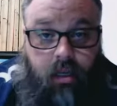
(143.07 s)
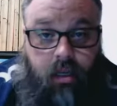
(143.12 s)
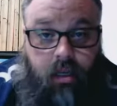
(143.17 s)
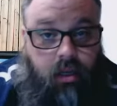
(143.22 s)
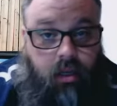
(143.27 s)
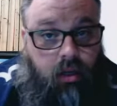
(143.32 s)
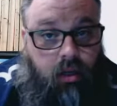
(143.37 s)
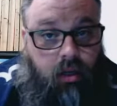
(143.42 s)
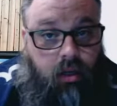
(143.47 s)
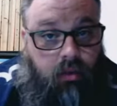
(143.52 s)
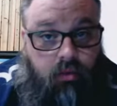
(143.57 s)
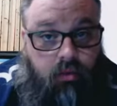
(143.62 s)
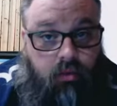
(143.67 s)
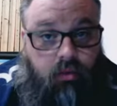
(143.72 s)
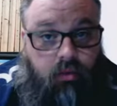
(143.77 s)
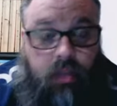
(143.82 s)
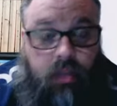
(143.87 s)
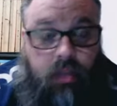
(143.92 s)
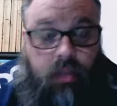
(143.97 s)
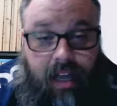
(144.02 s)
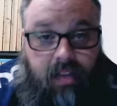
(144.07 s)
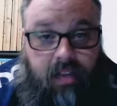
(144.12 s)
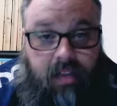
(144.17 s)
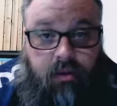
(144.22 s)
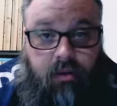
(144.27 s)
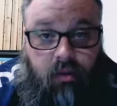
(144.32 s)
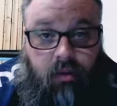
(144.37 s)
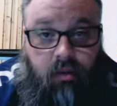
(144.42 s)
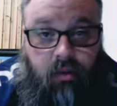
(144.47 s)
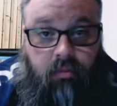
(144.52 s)
Your Google
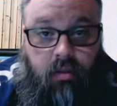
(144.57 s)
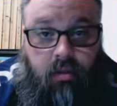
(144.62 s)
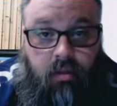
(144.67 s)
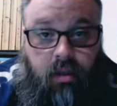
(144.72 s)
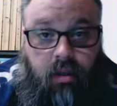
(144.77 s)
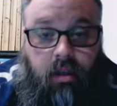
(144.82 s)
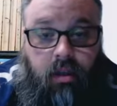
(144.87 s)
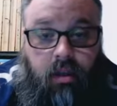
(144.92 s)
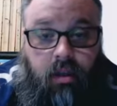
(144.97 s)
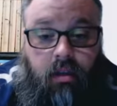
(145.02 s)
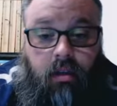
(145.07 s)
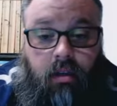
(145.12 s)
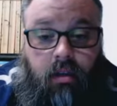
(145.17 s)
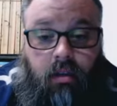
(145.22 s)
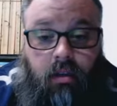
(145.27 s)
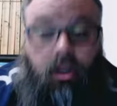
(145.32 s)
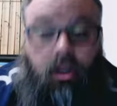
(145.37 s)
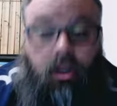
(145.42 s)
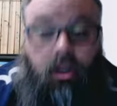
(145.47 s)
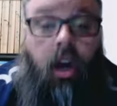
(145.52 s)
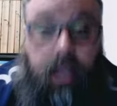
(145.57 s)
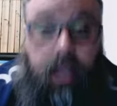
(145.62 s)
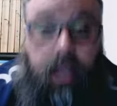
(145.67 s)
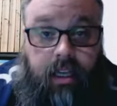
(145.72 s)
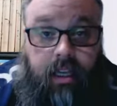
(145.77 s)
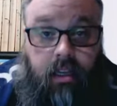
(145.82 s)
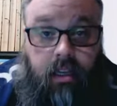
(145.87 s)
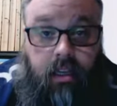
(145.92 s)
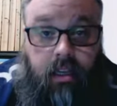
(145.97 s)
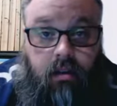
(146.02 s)
Classroom
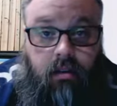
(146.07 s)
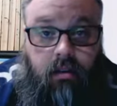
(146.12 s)
login